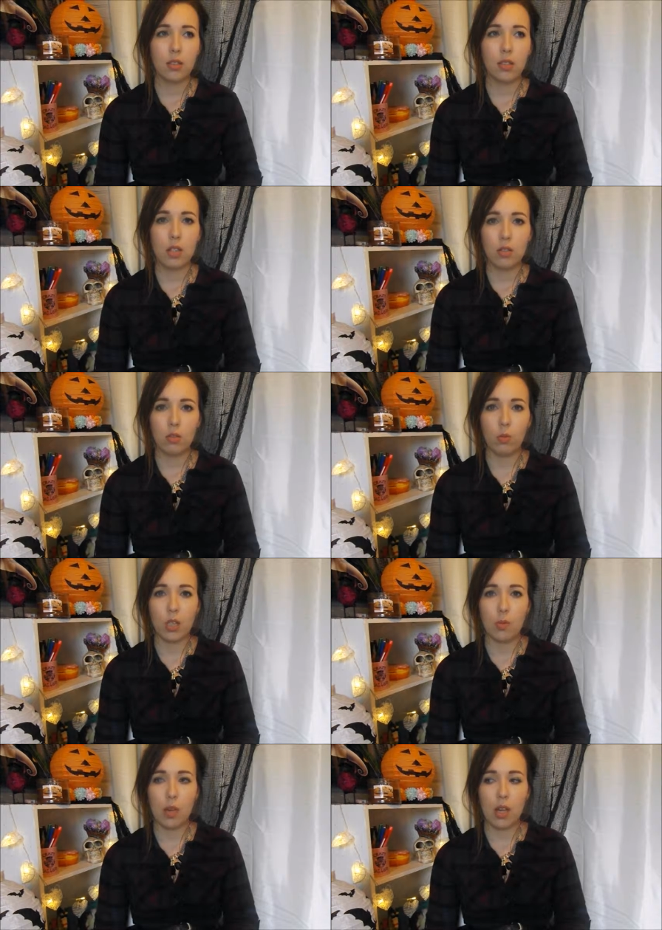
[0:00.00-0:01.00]
And they used to
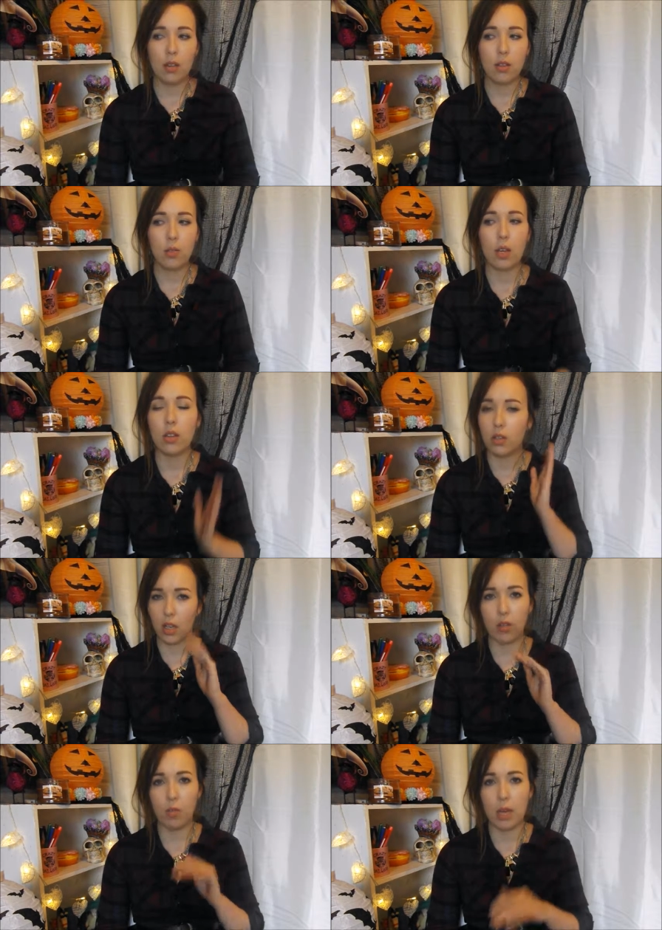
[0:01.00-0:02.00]
whisper, so I used to
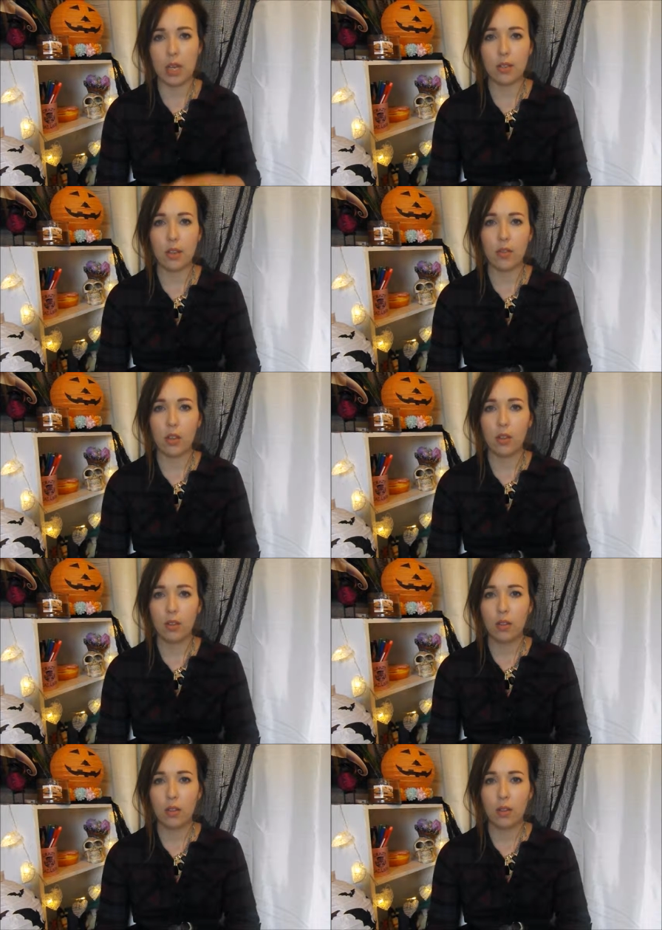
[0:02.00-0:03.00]
cover my ears
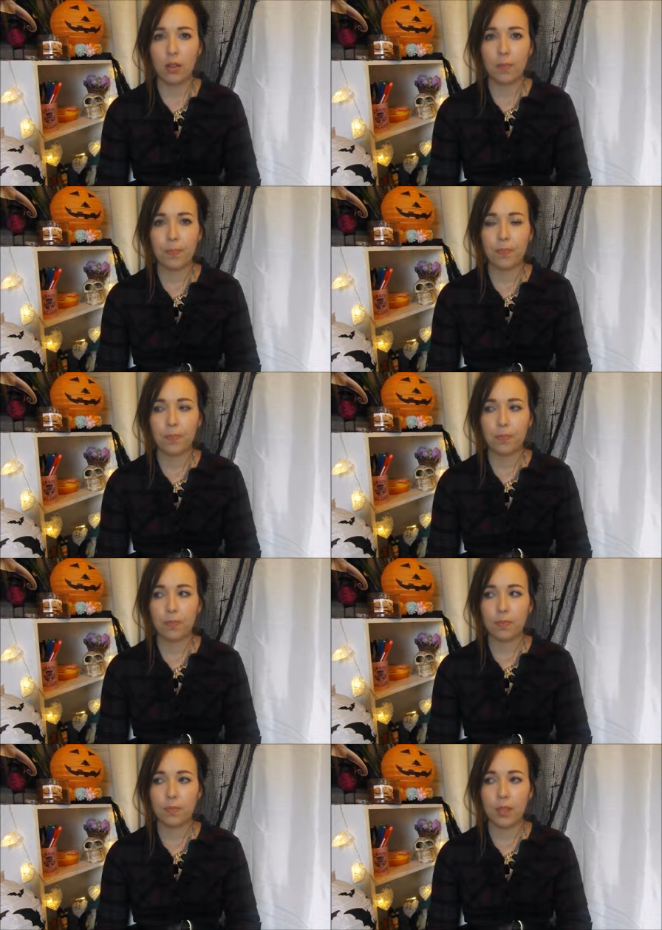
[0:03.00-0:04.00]

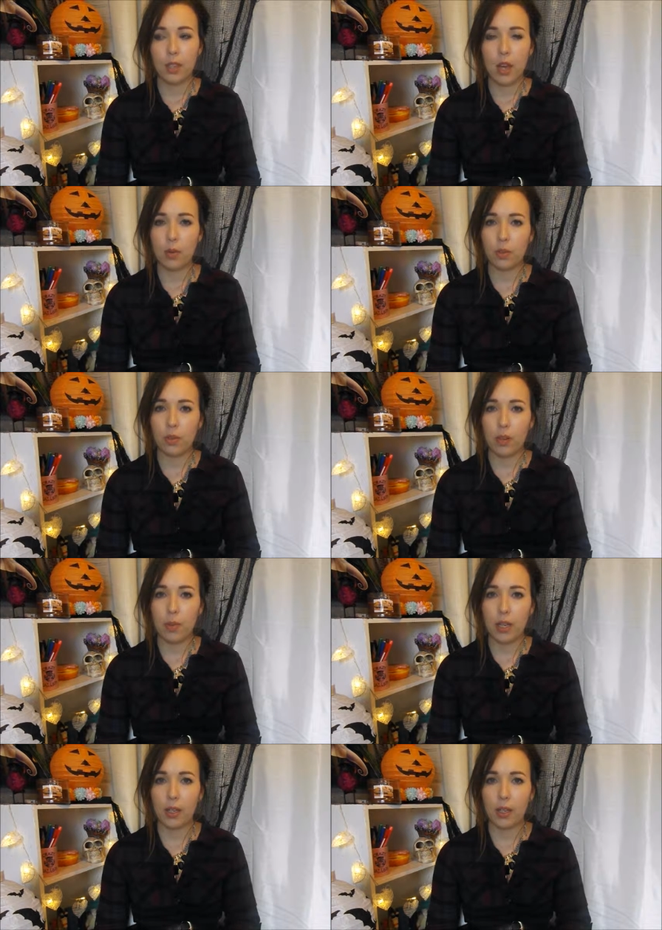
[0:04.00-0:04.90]
over. So that was creepy.